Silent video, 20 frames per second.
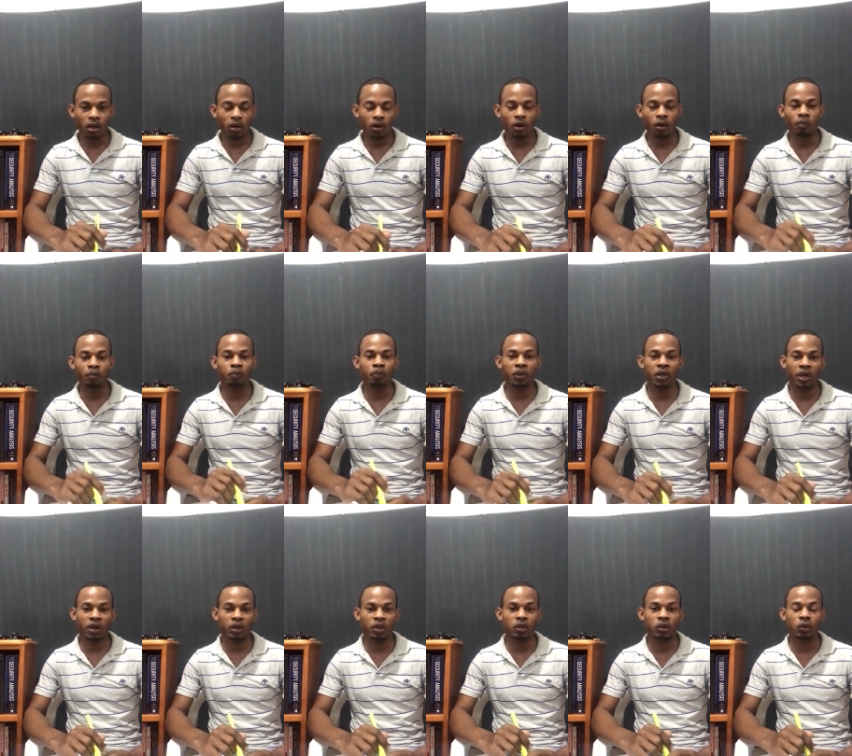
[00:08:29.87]

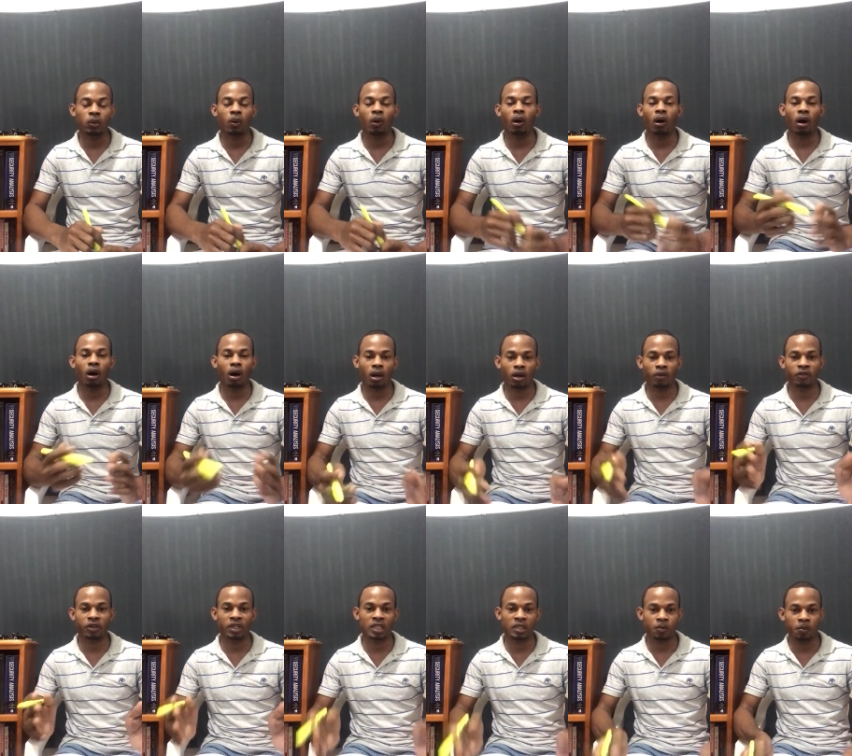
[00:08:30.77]
compared to all of
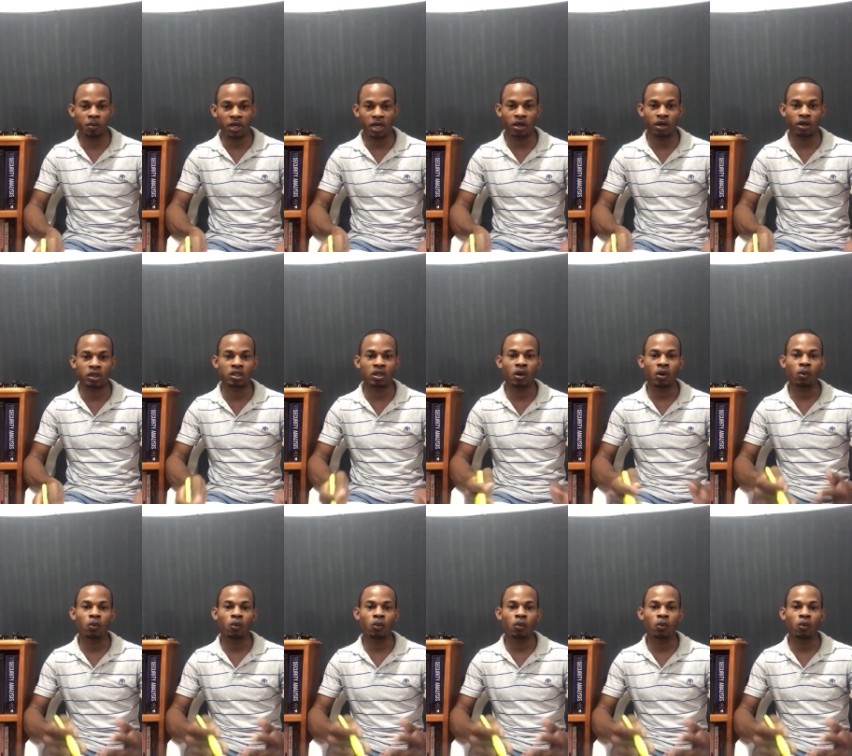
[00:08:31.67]
its peers